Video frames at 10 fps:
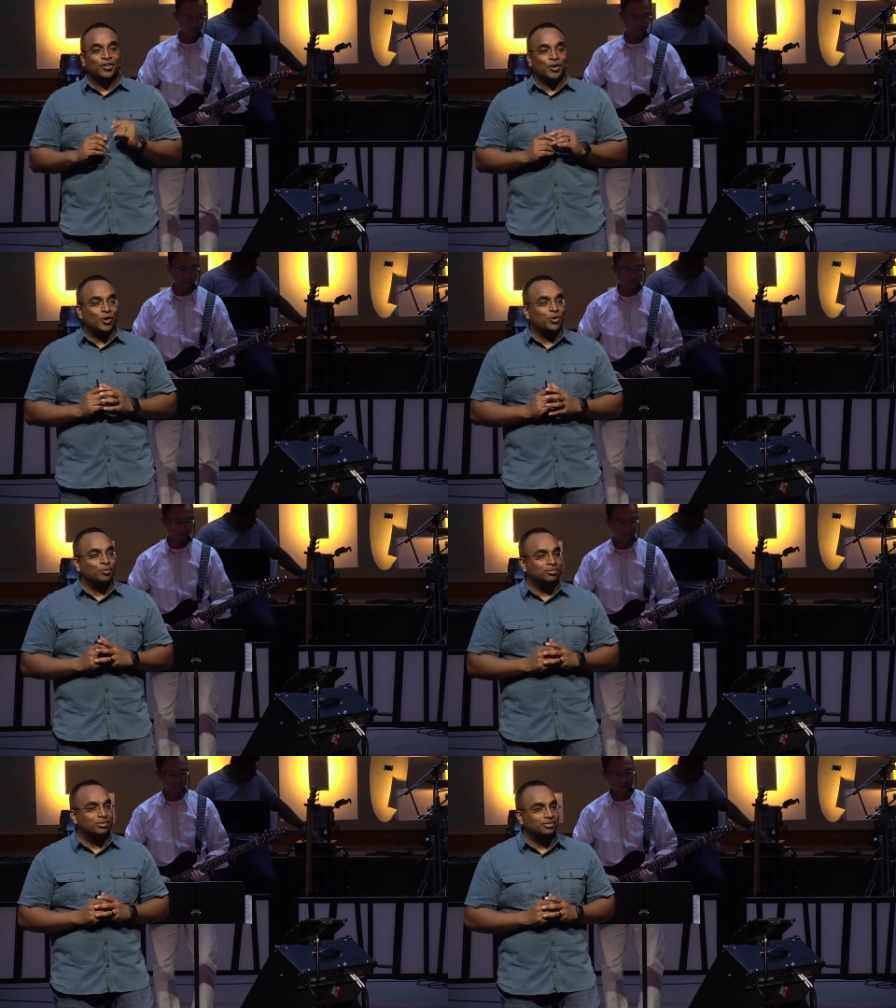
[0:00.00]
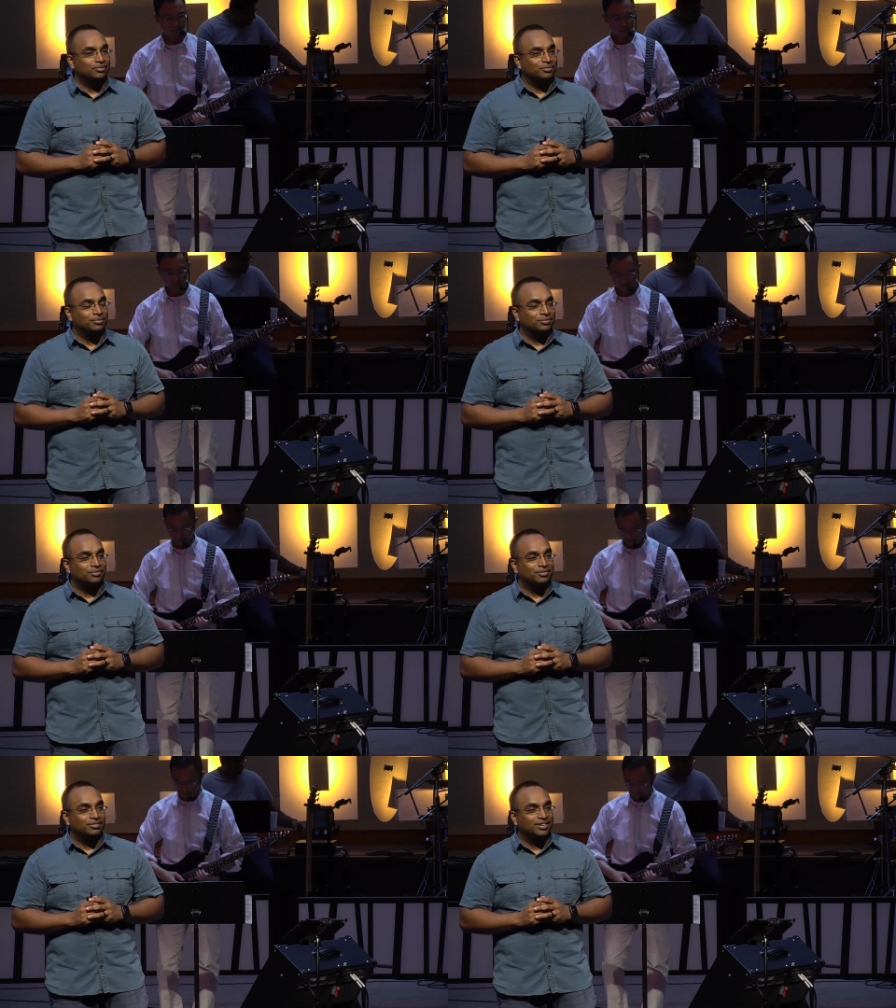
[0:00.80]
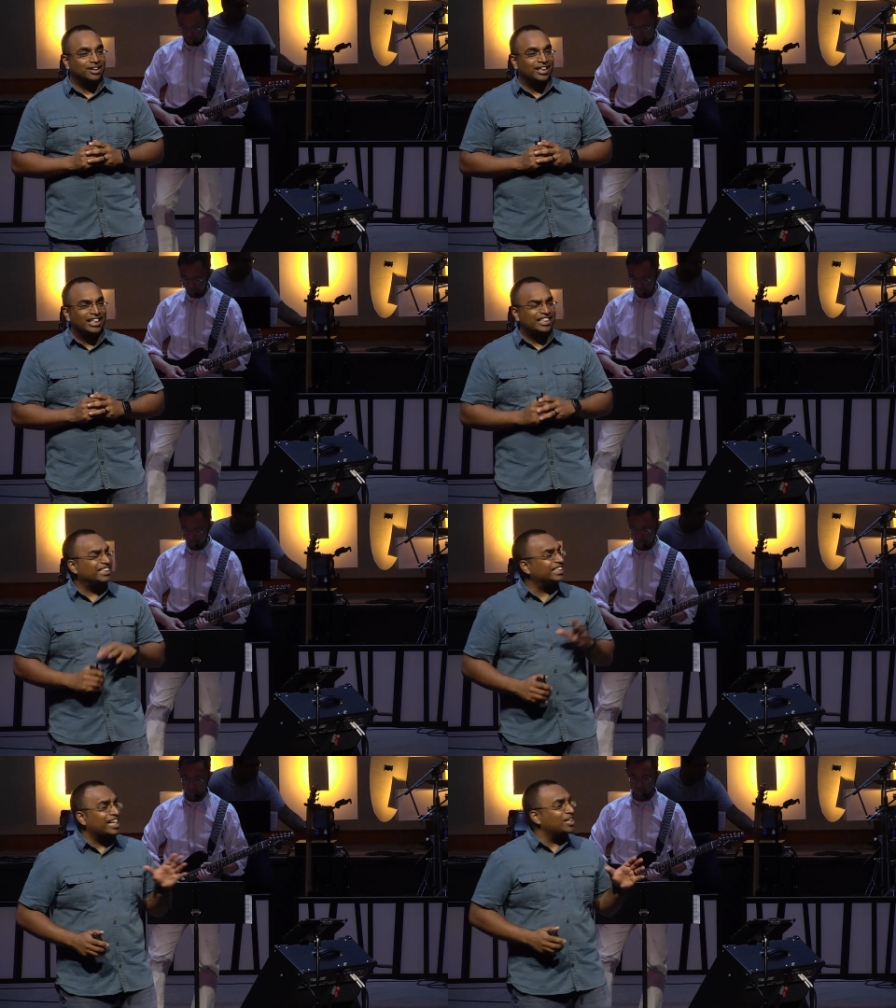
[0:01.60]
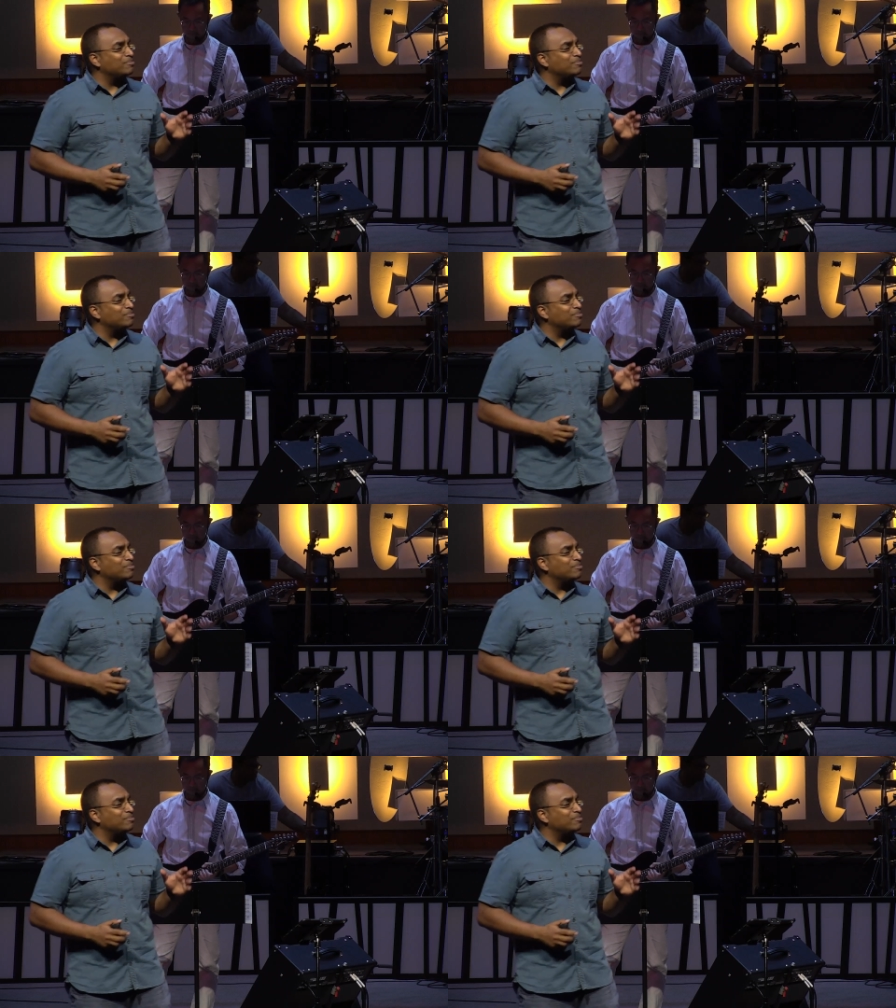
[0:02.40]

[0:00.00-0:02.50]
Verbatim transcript: home." Isn't that an